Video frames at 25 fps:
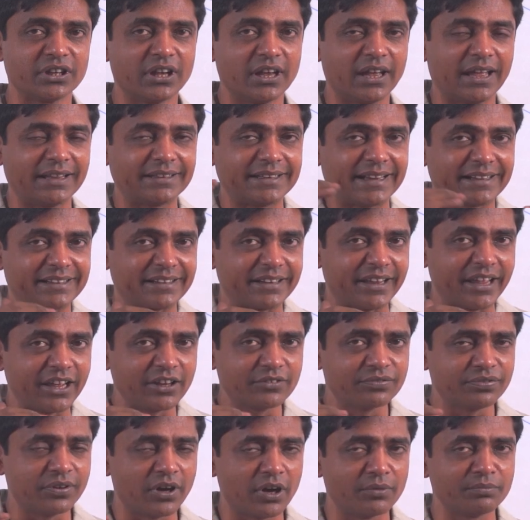and that ring
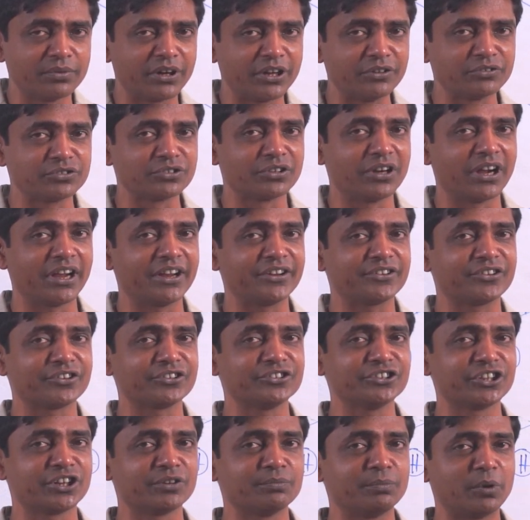formed due to
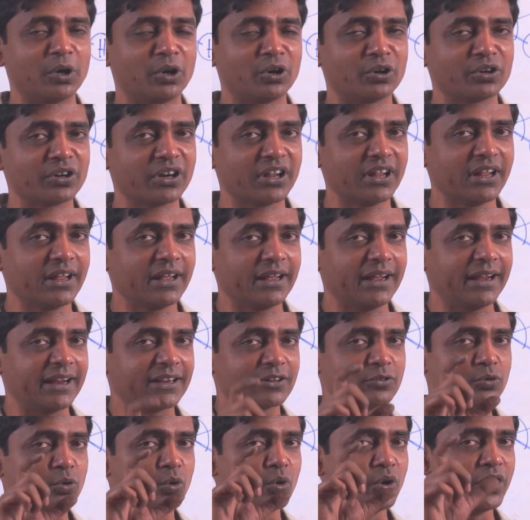hydrogen bond
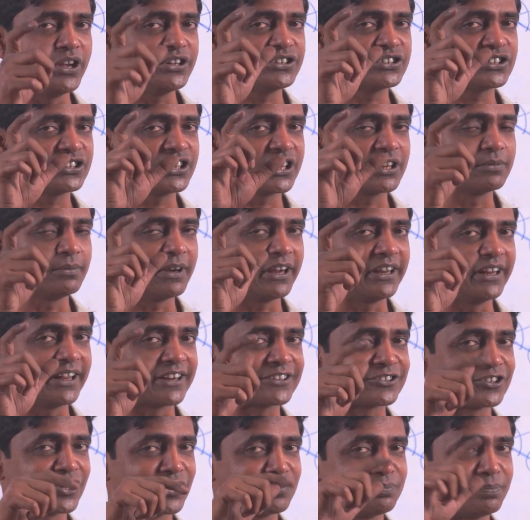and OH sigma
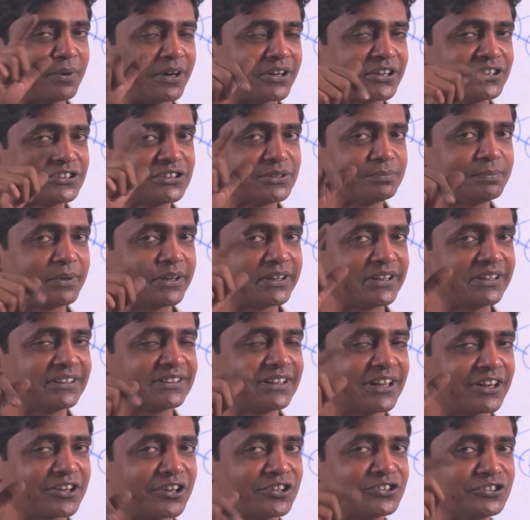electron participate in
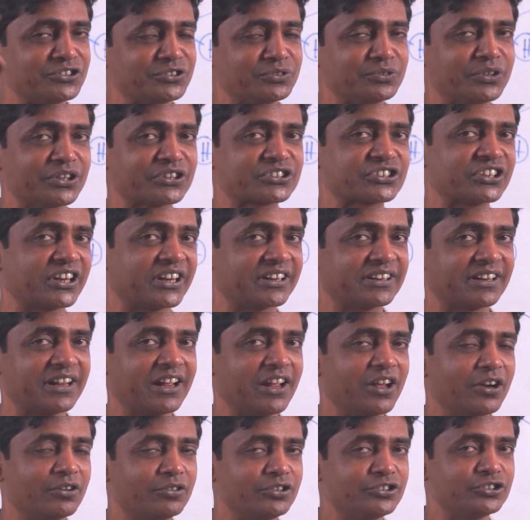the conjugation,
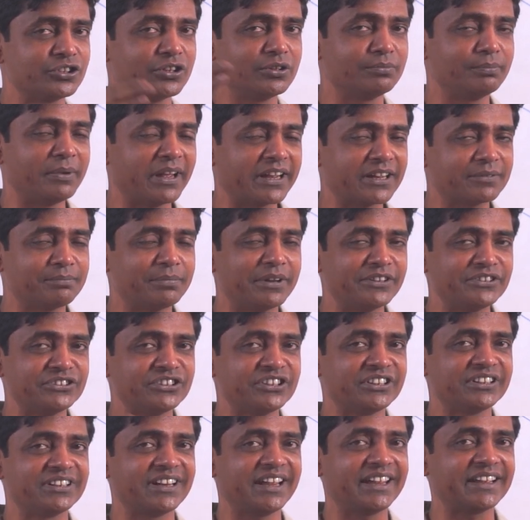which will make
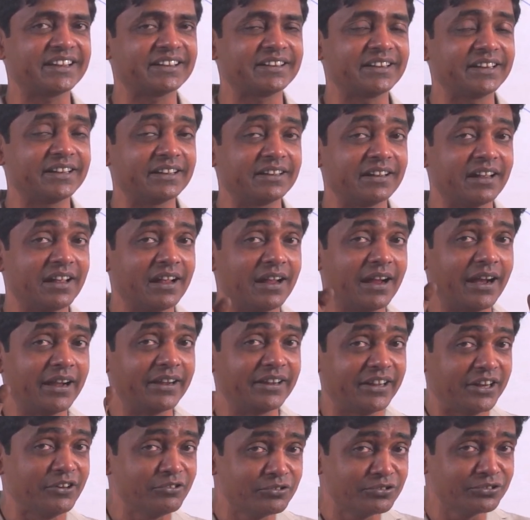benzene-like ring, and
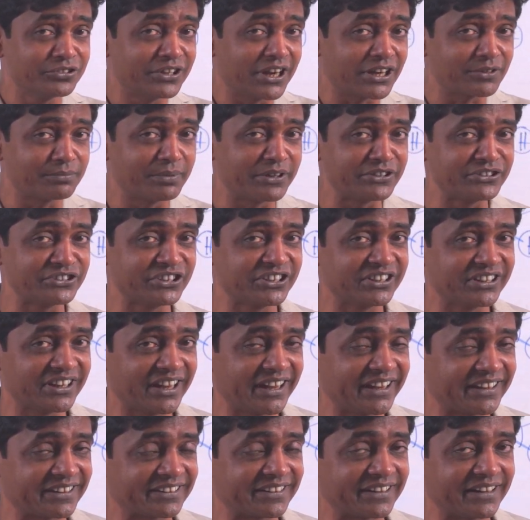due to that
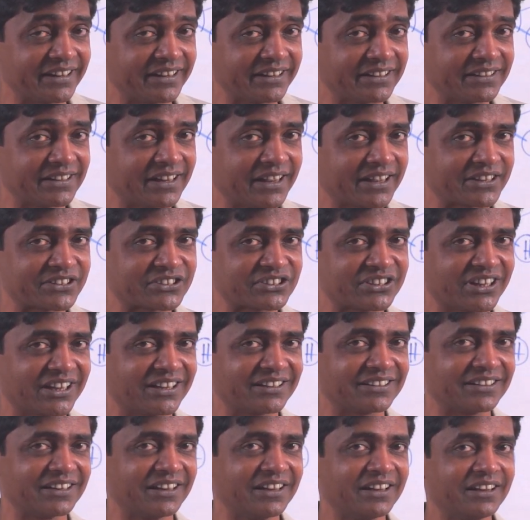benzene-like ring in
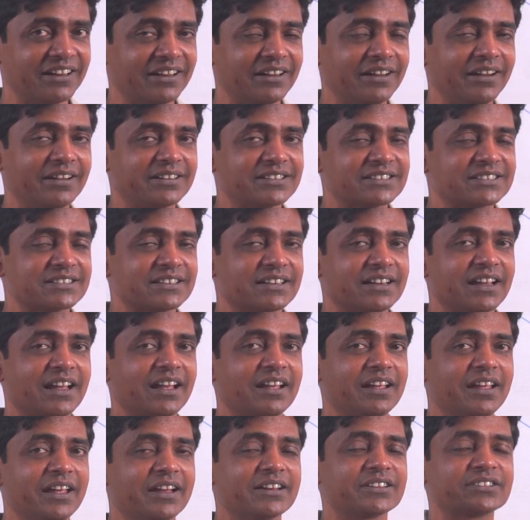hexane, its
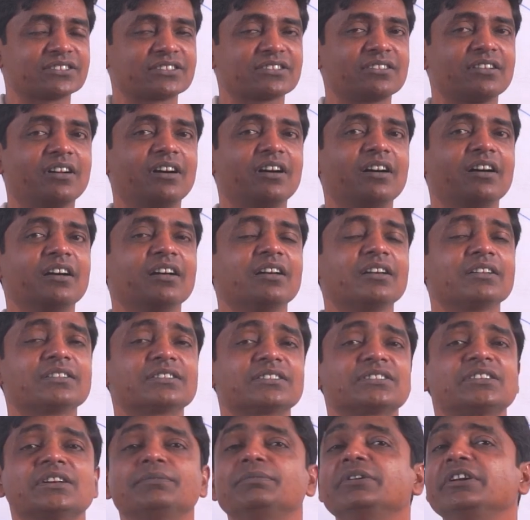extra
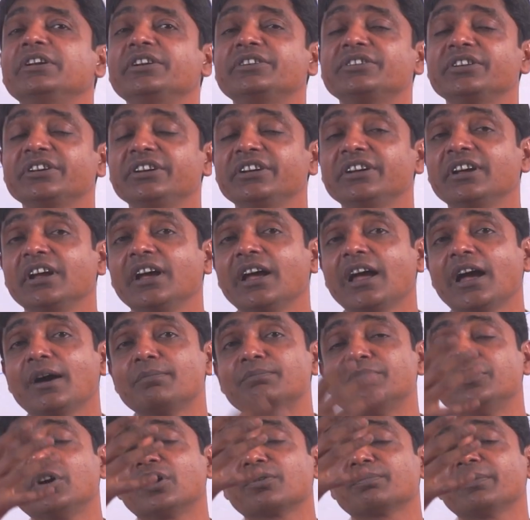stability,
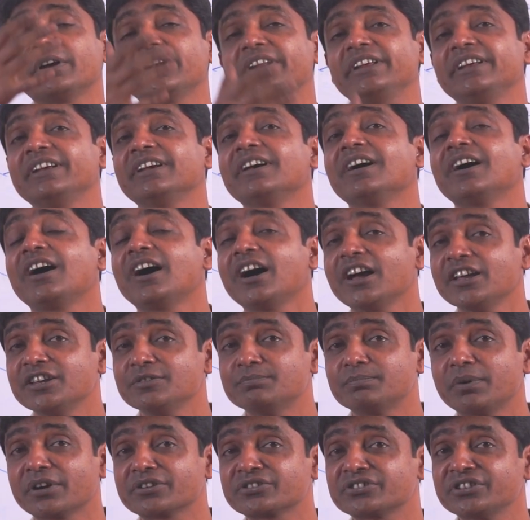abnormally high
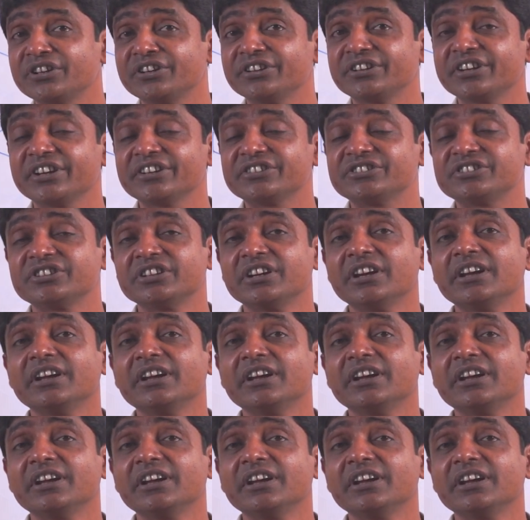percentage